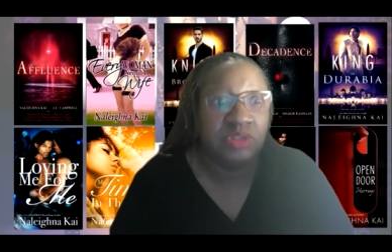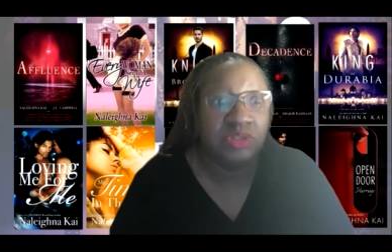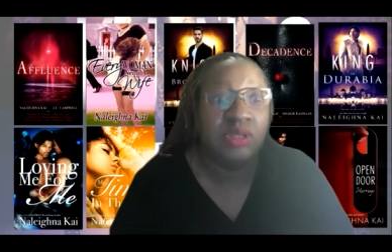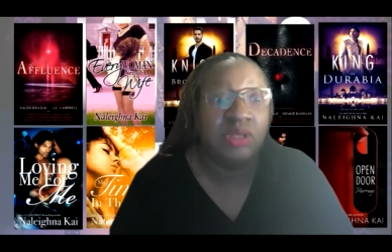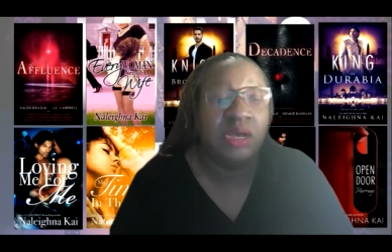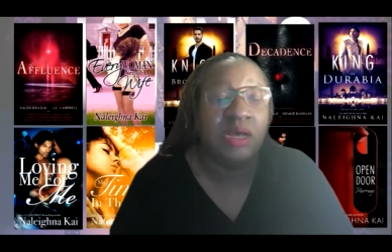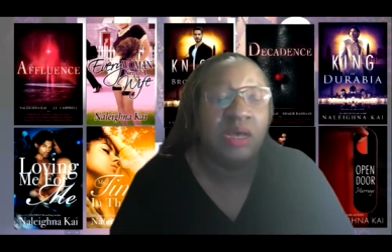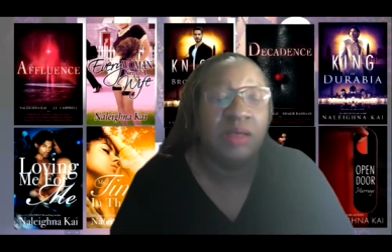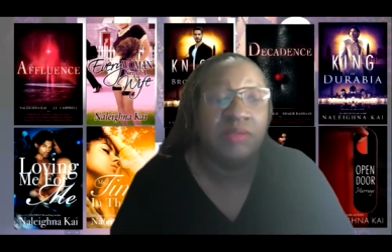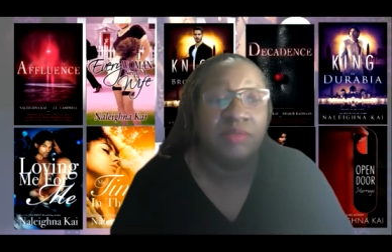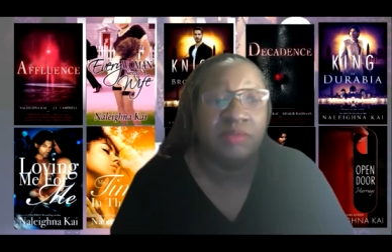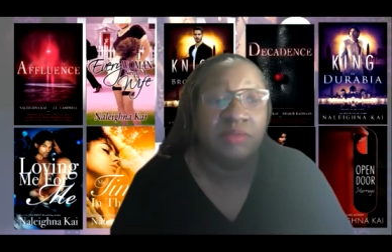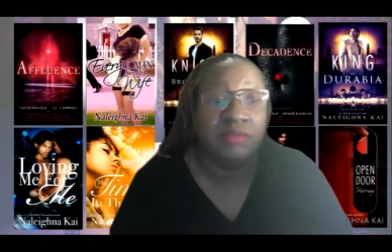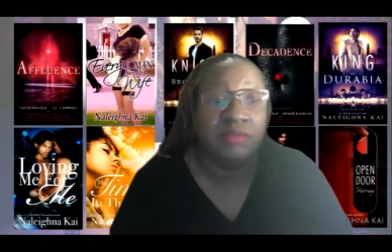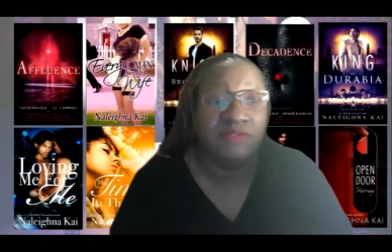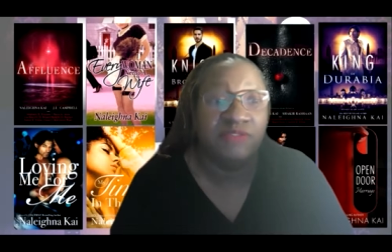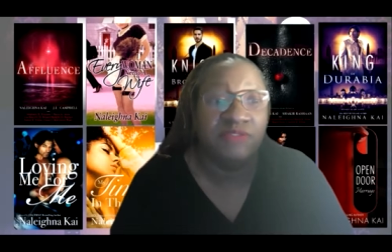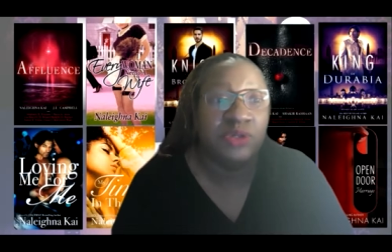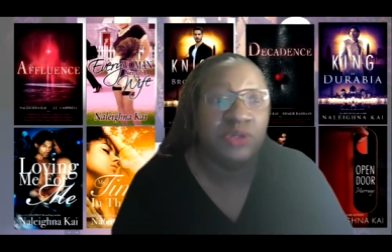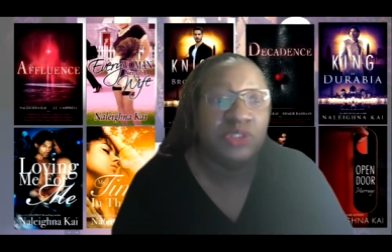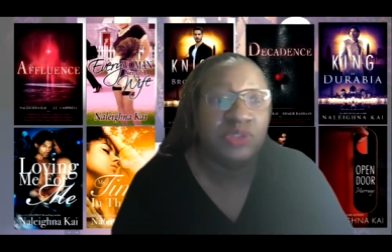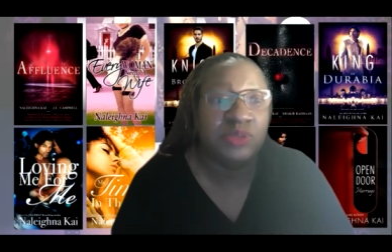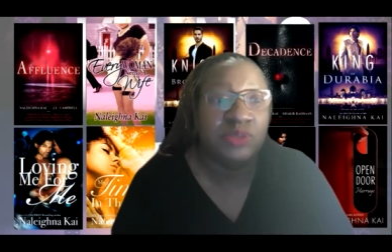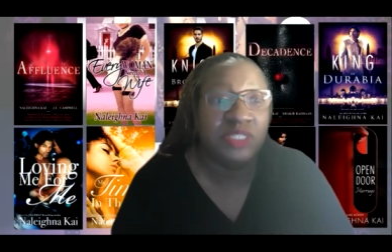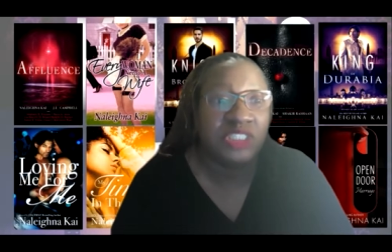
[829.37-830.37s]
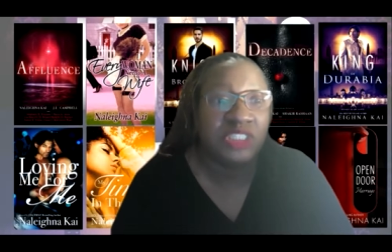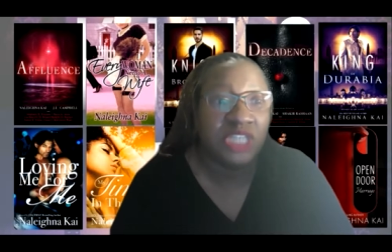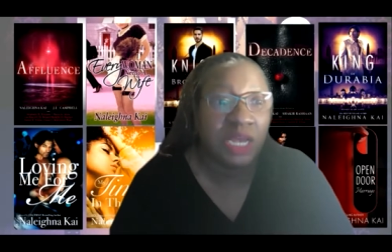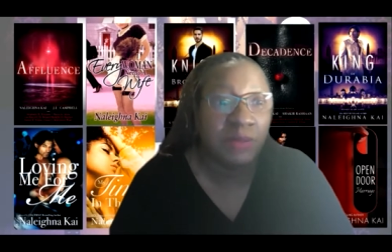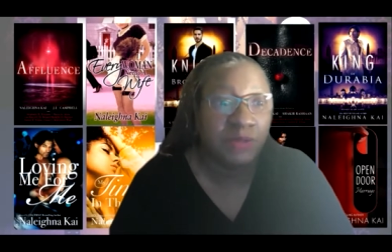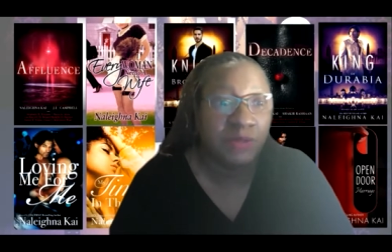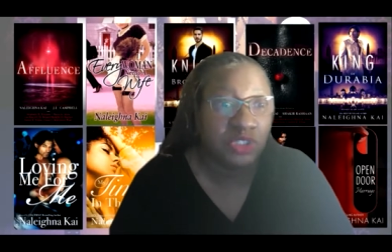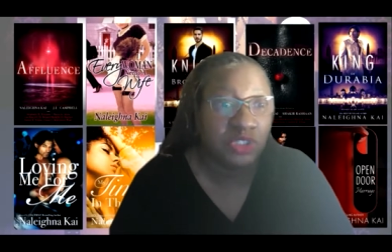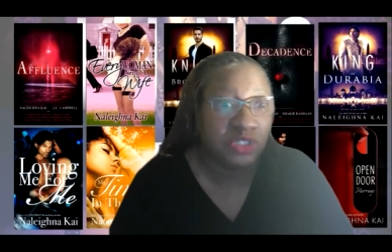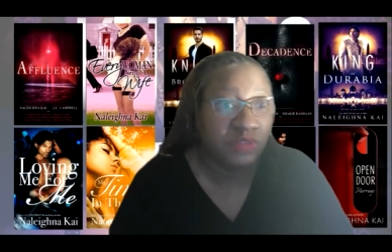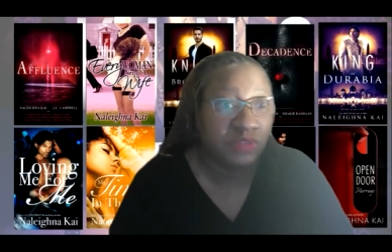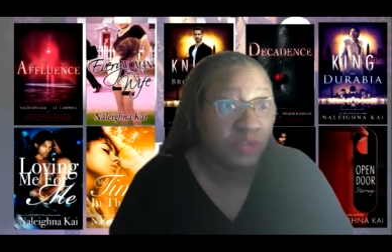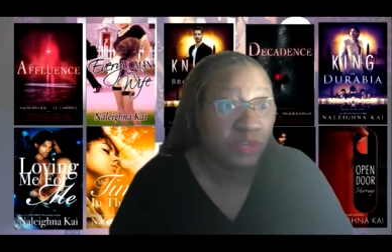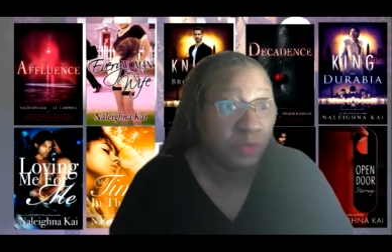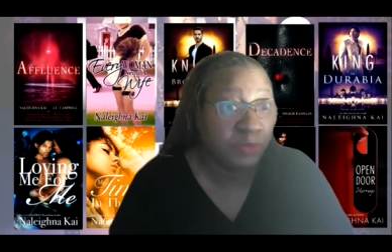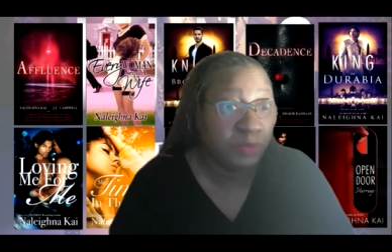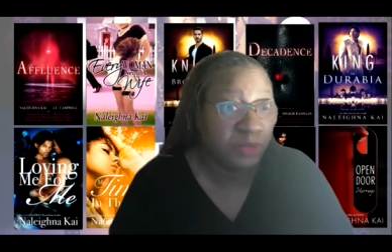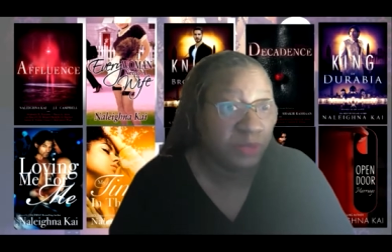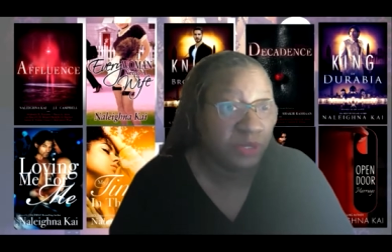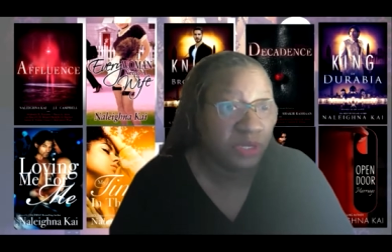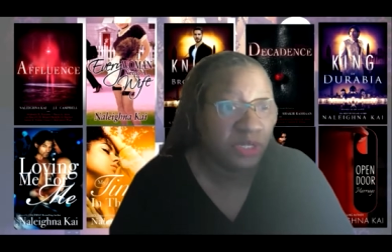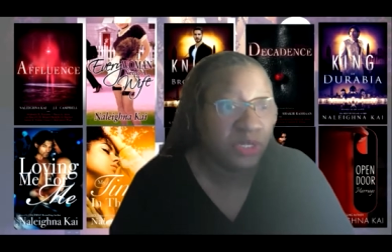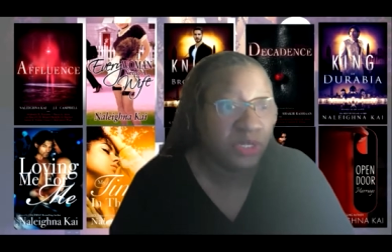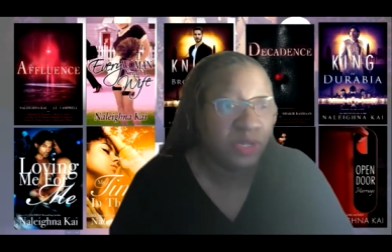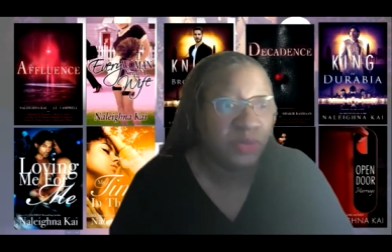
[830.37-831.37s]
uh, the first three chapters of your
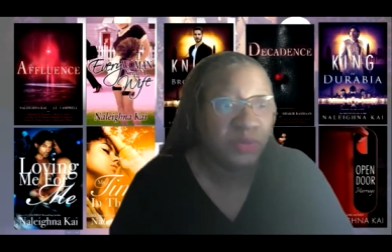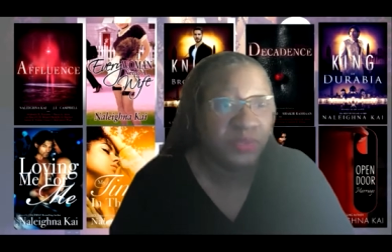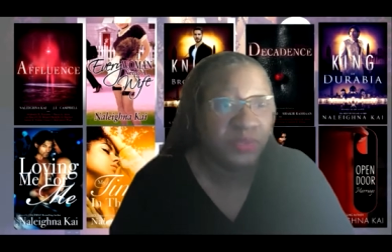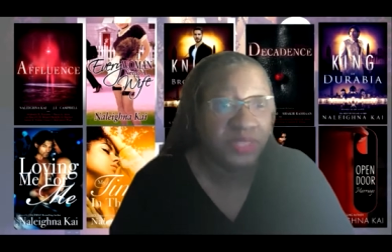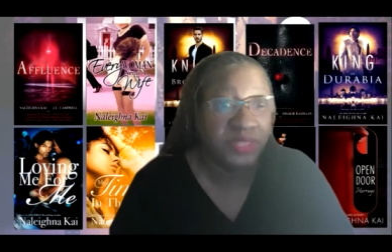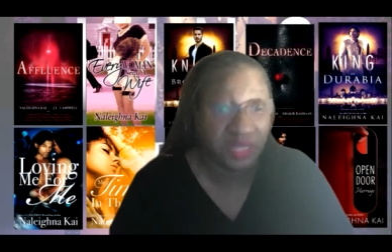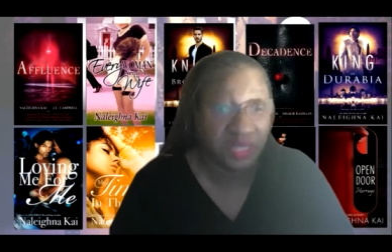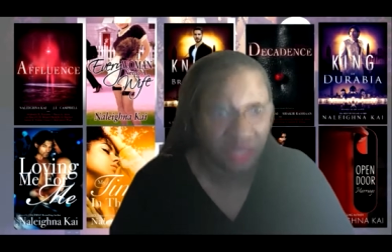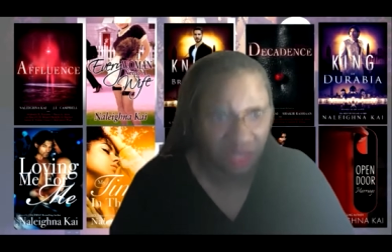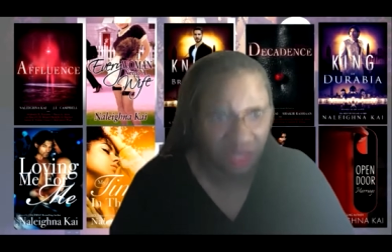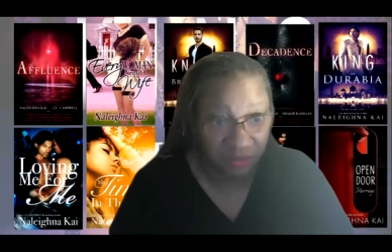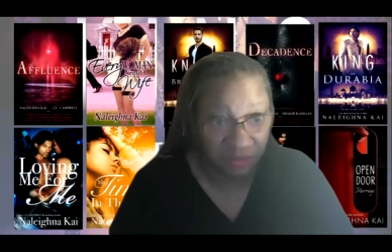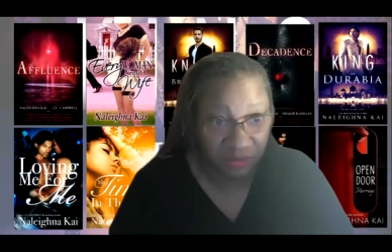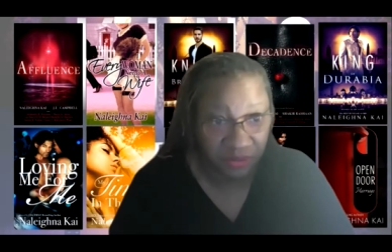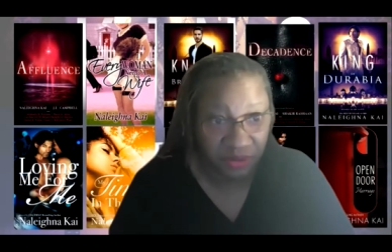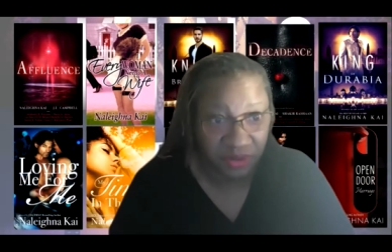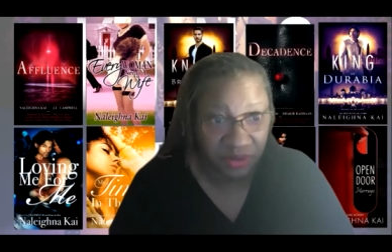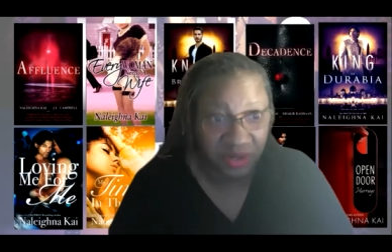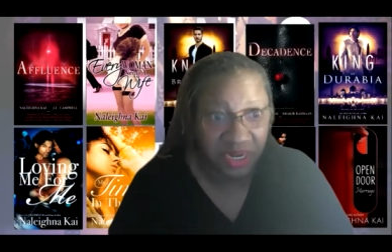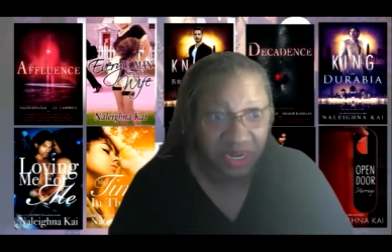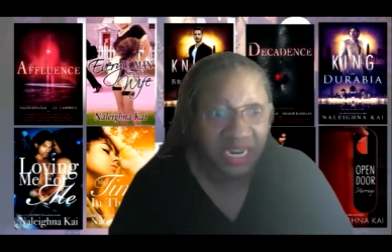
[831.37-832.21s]
book, along with the cover,